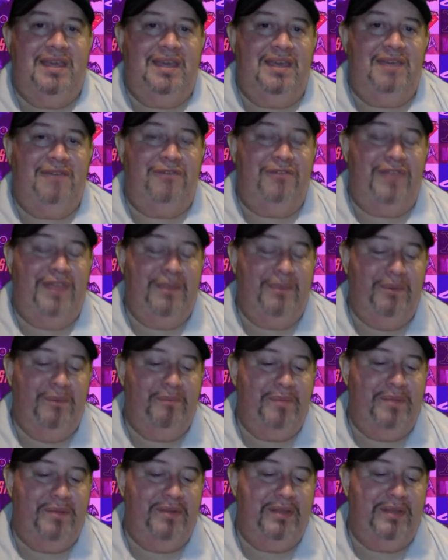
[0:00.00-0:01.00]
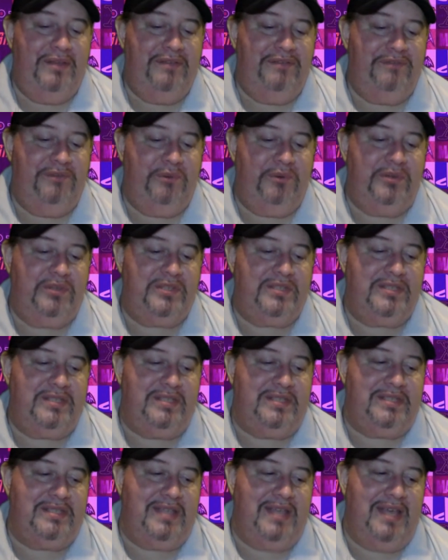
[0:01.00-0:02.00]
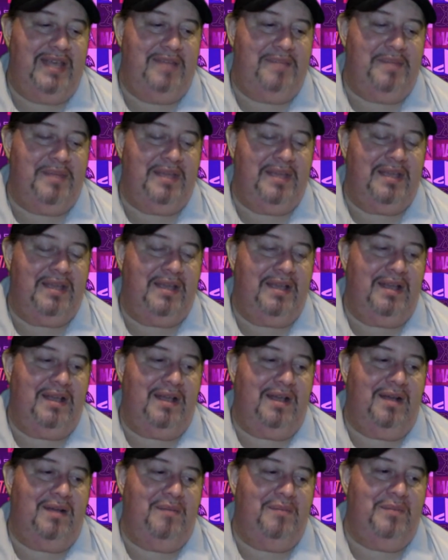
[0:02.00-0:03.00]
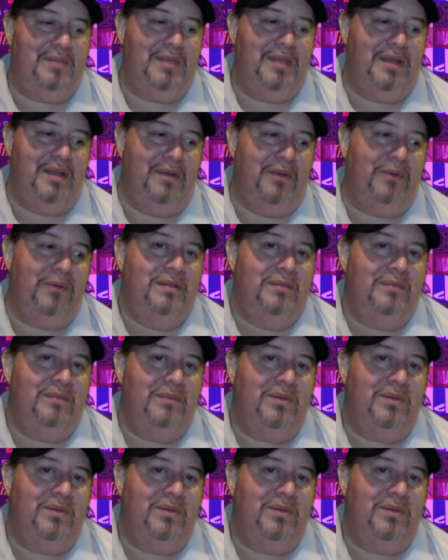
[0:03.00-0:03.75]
If they were merely forces that had become, you know,